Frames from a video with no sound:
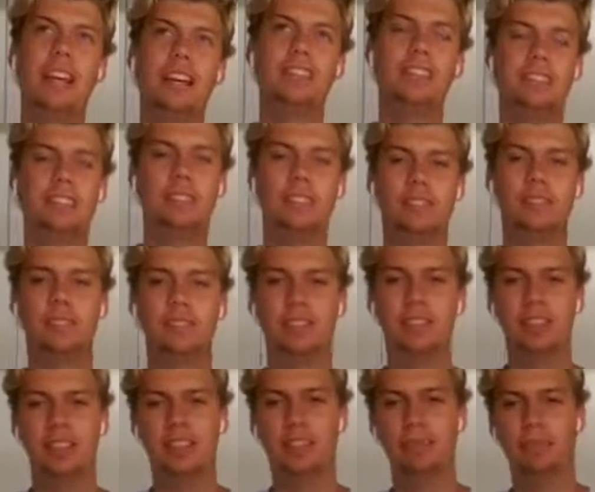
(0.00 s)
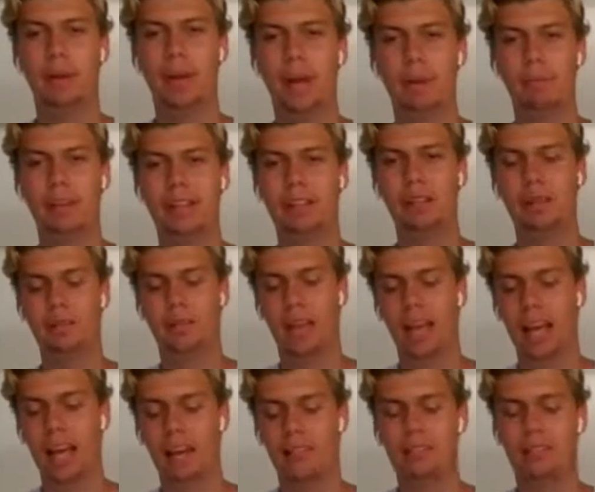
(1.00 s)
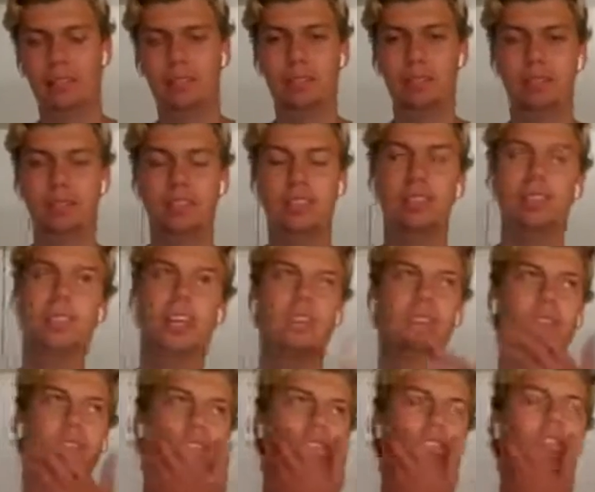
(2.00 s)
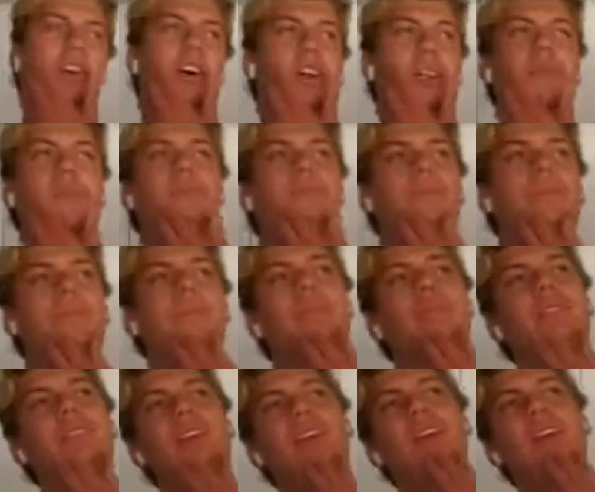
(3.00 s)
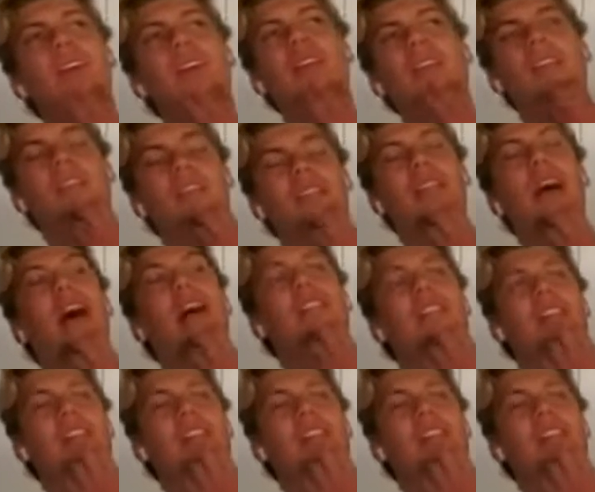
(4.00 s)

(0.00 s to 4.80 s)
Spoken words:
has to defeat the Batman Who Laughs because that's what he's called. So that's